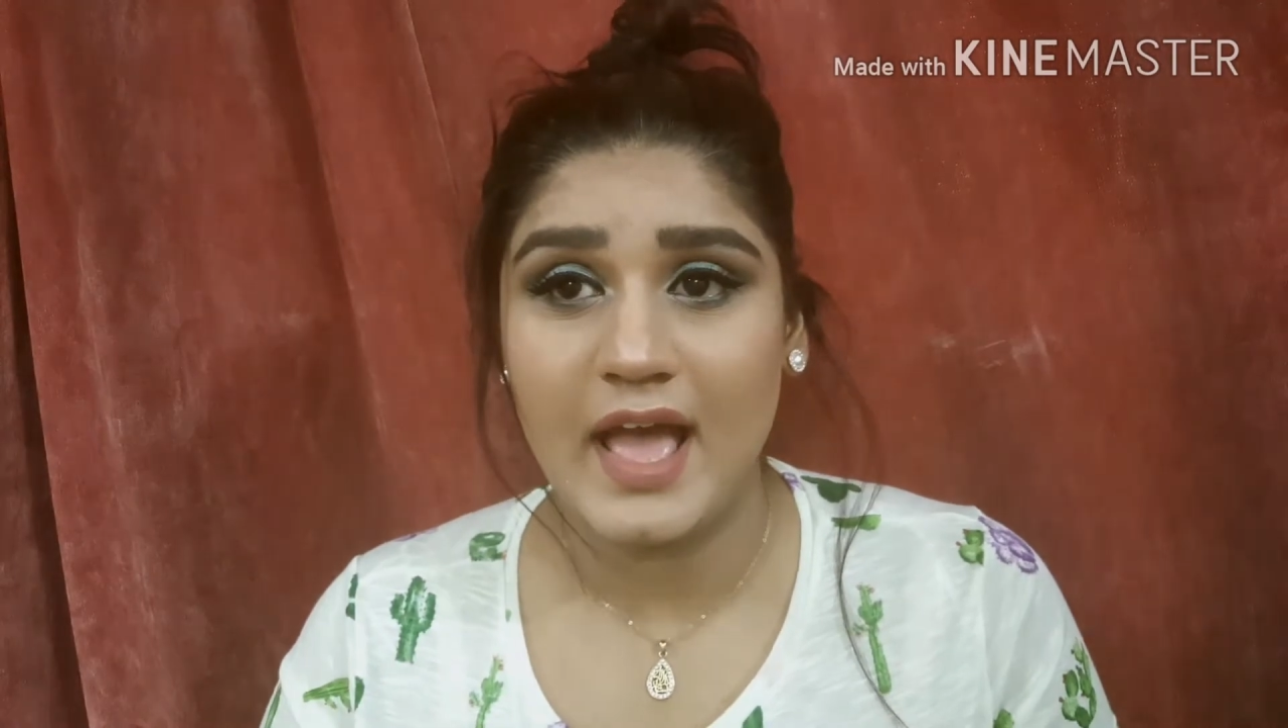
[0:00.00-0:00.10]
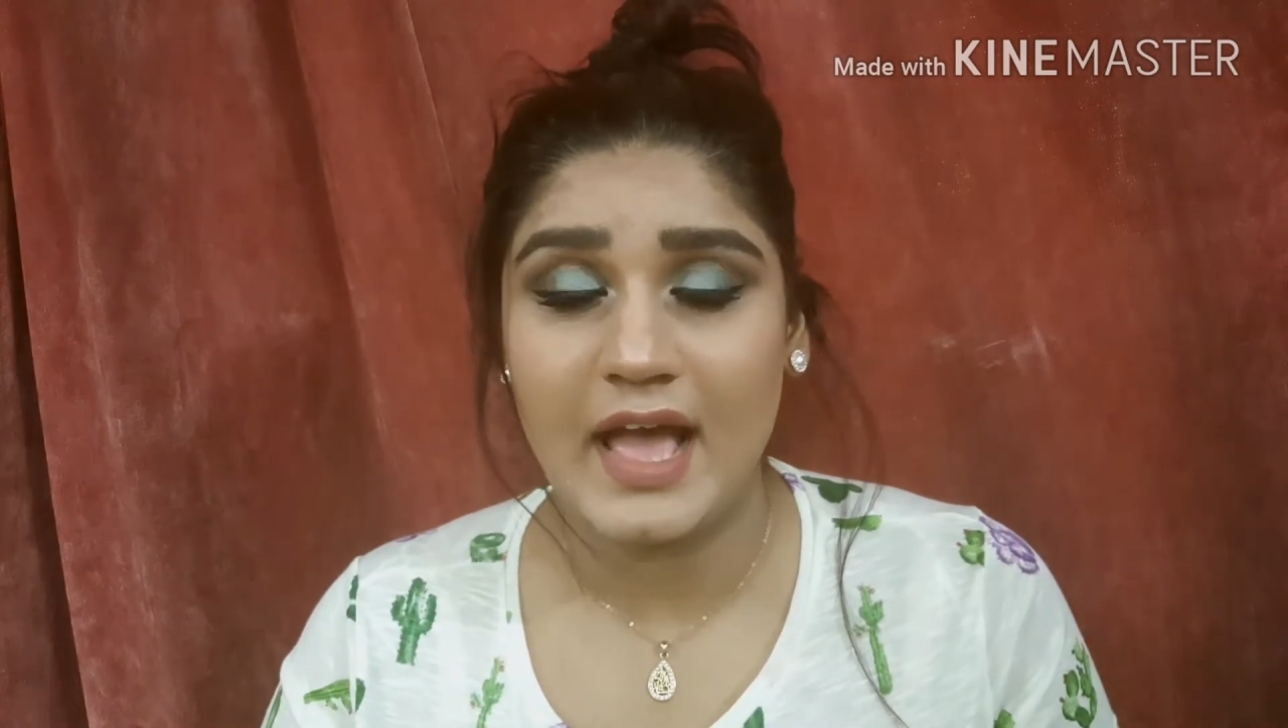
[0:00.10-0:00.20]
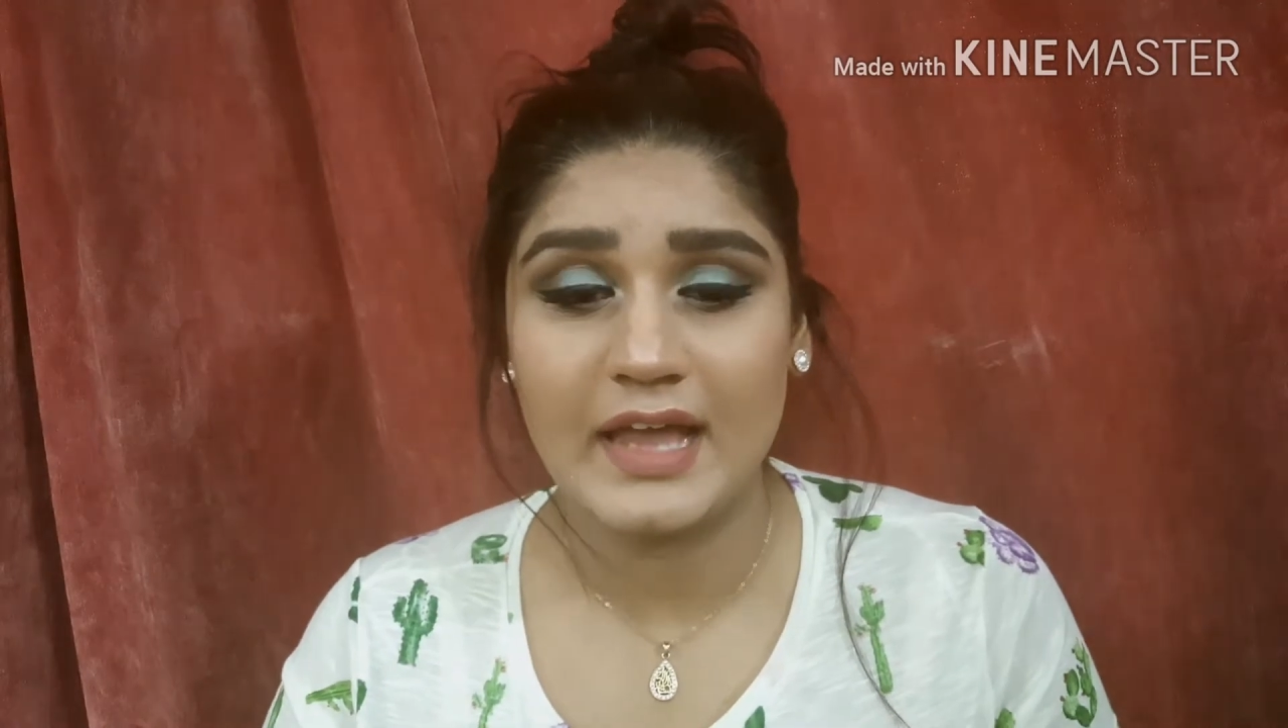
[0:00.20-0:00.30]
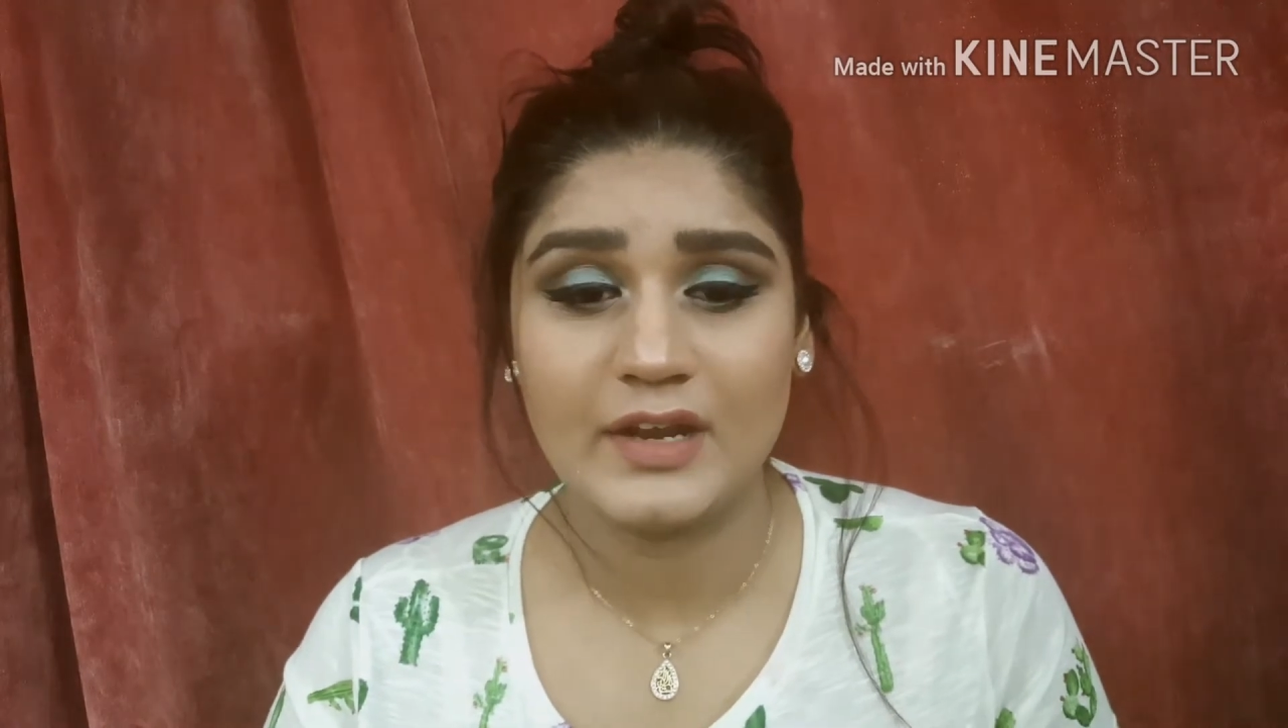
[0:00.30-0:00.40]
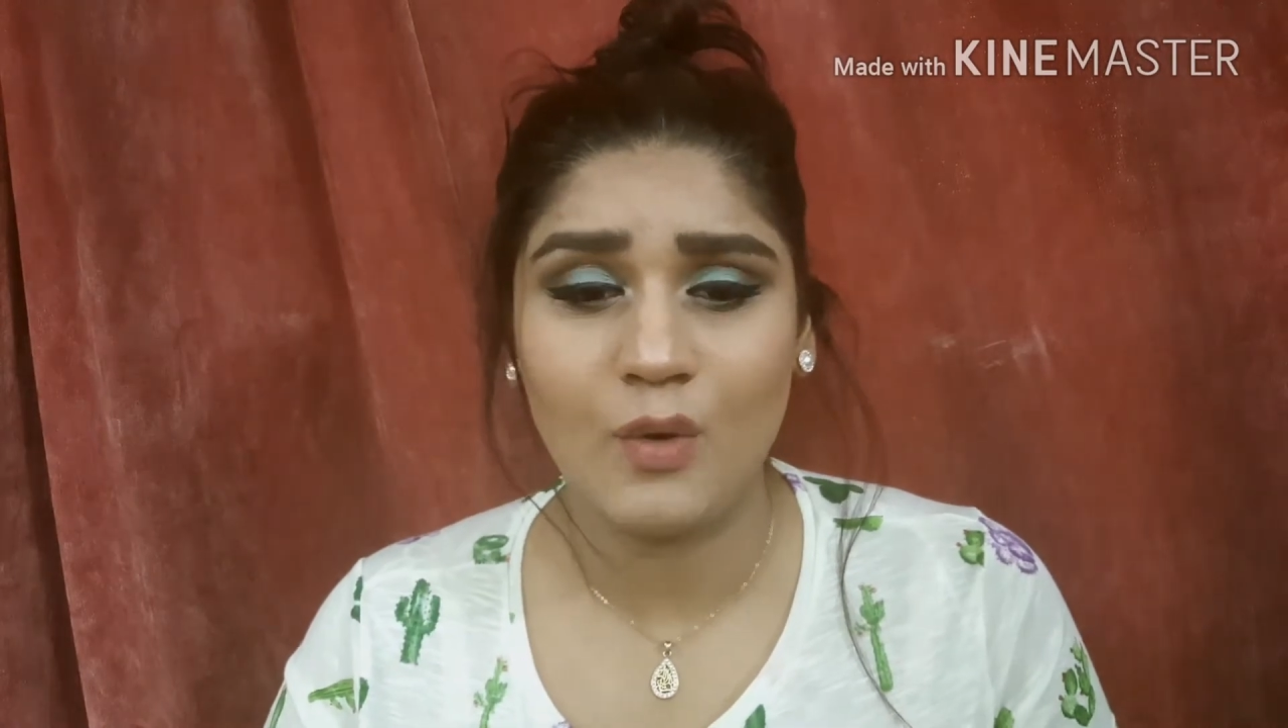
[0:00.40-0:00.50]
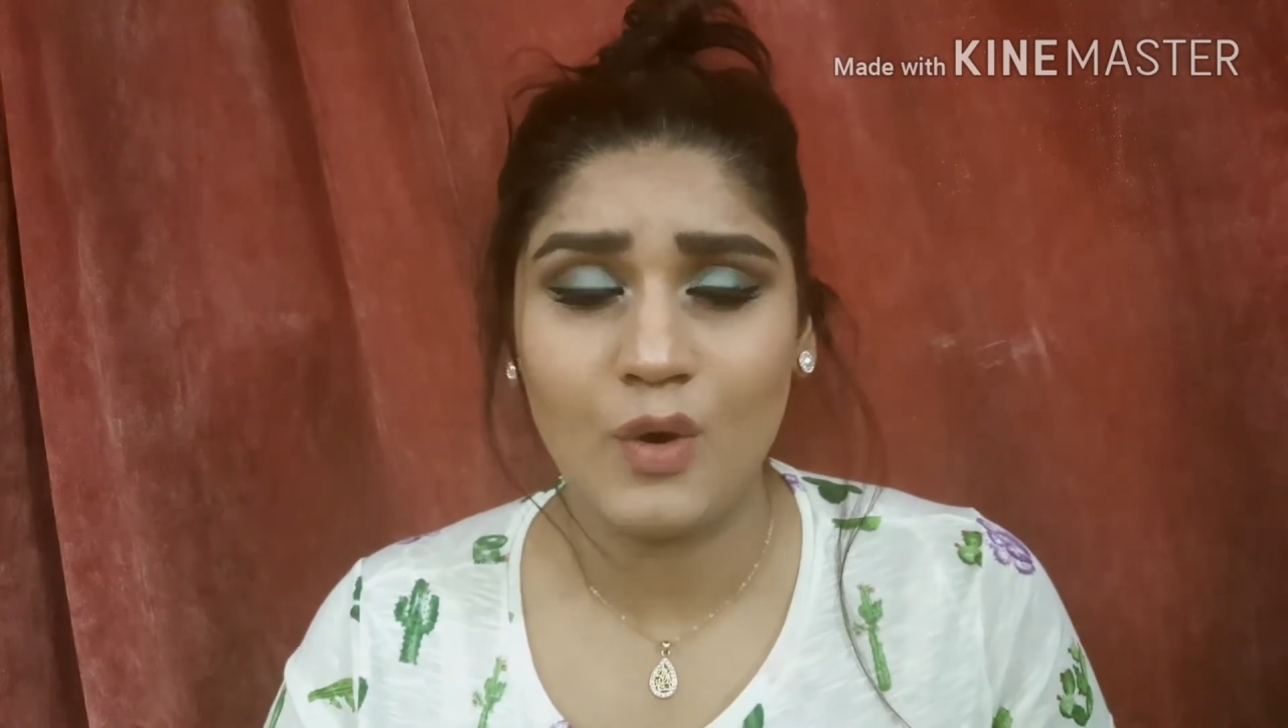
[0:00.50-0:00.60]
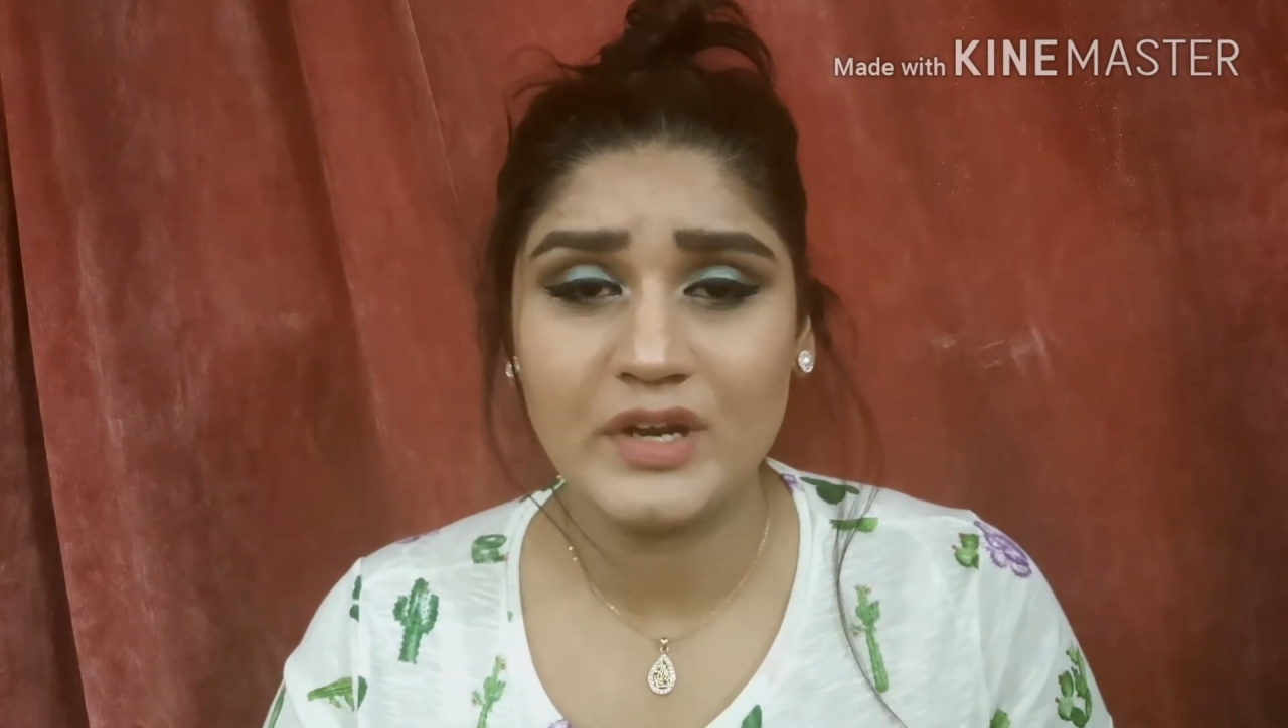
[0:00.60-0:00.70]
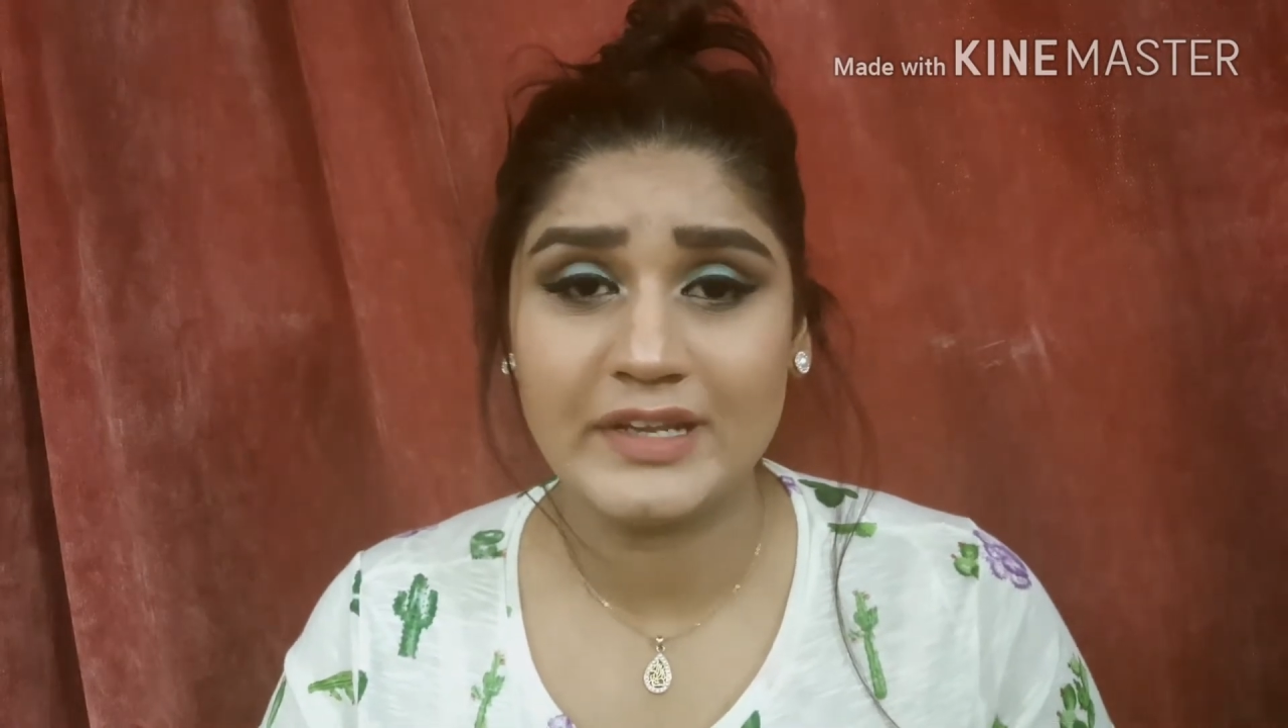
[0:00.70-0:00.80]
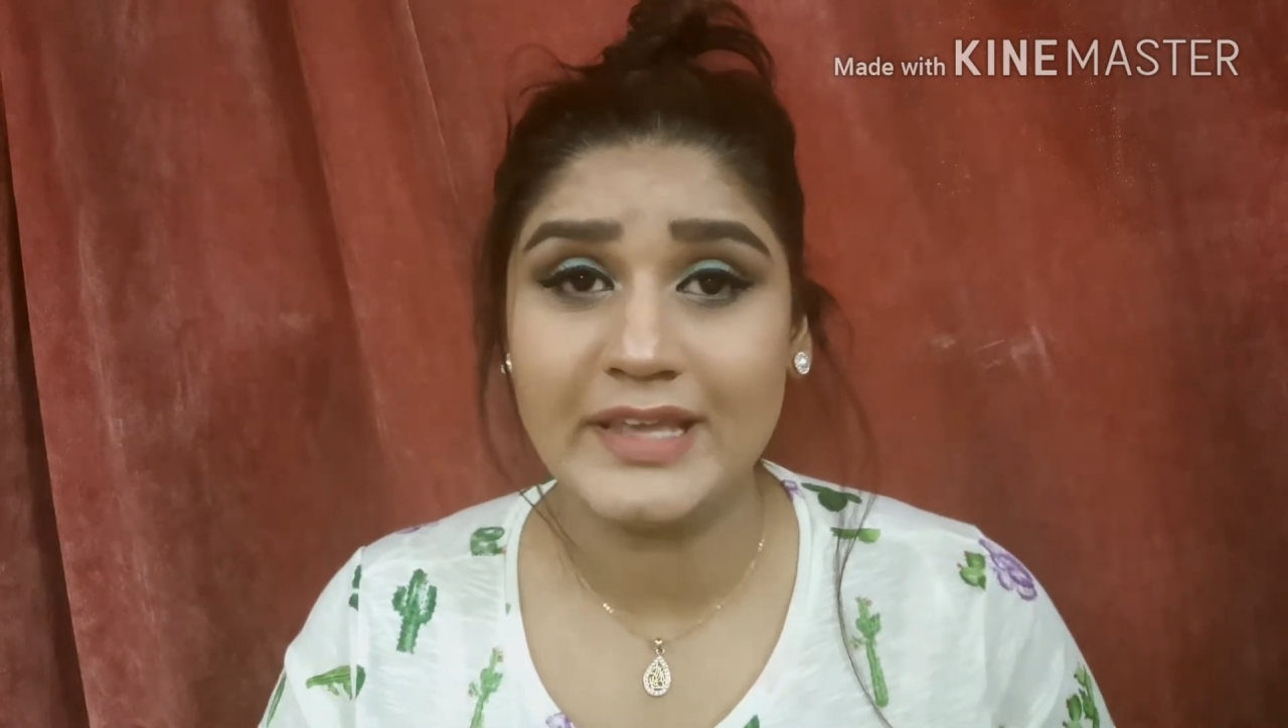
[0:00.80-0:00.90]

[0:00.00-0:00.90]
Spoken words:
And on